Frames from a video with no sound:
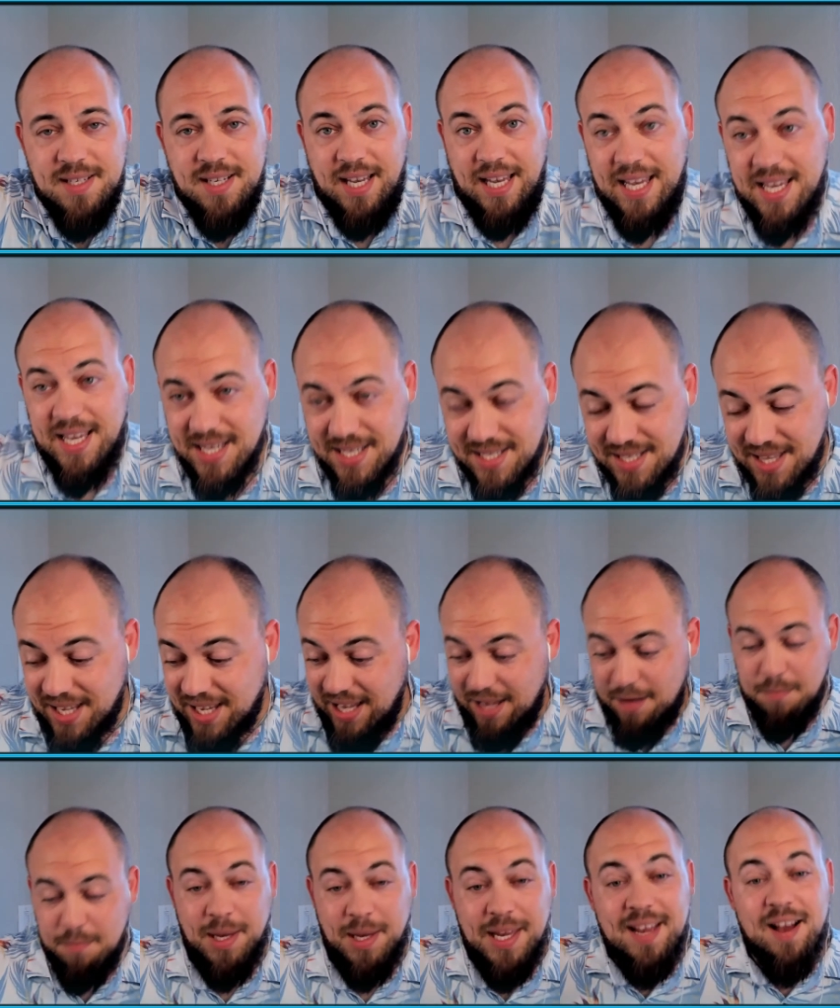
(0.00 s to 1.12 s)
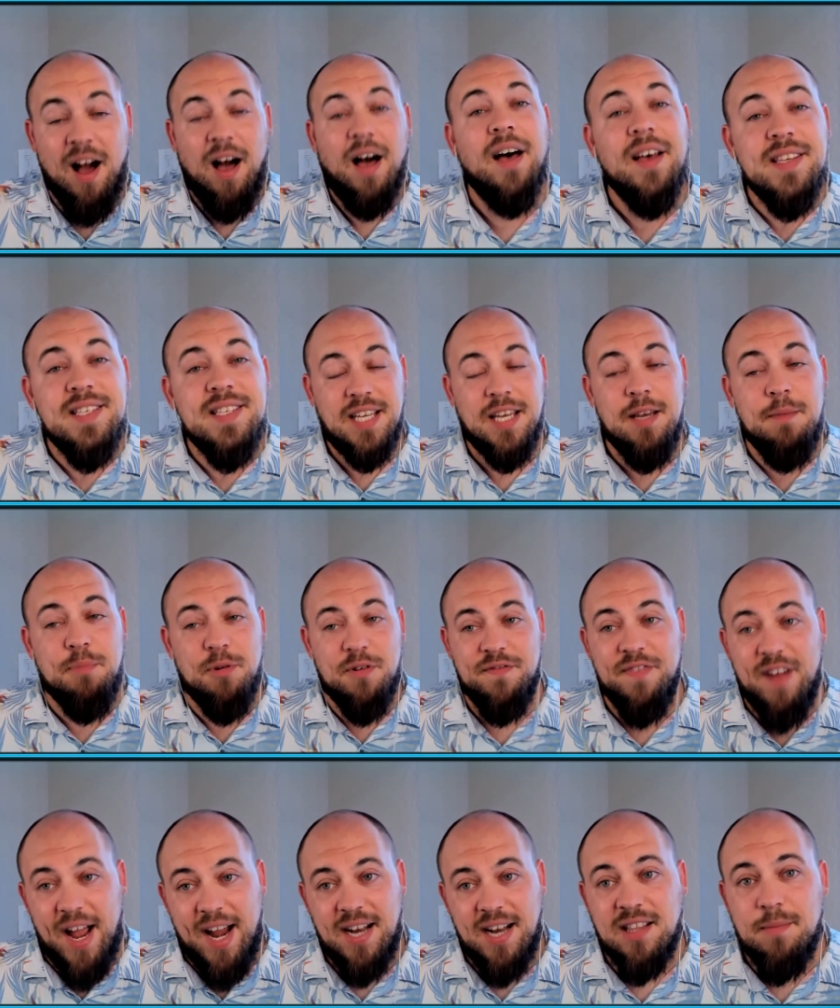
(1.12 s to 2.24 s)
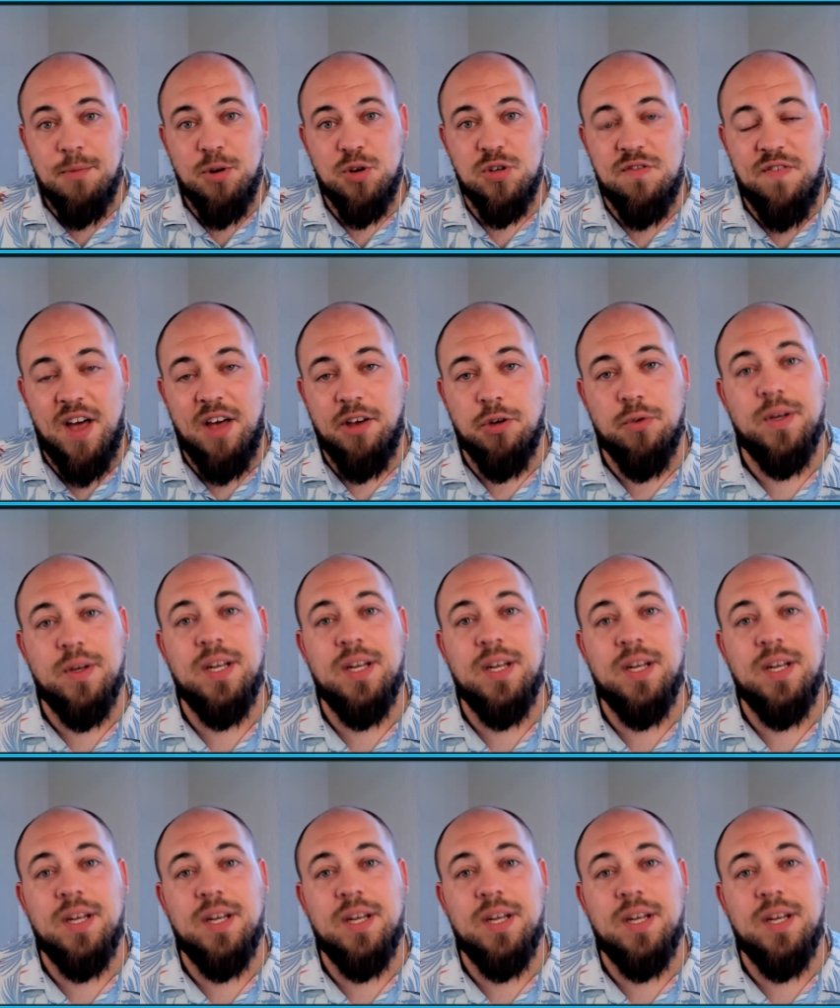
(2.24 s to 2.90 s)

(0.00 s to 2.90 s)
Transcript: he is the king because he provided the most value,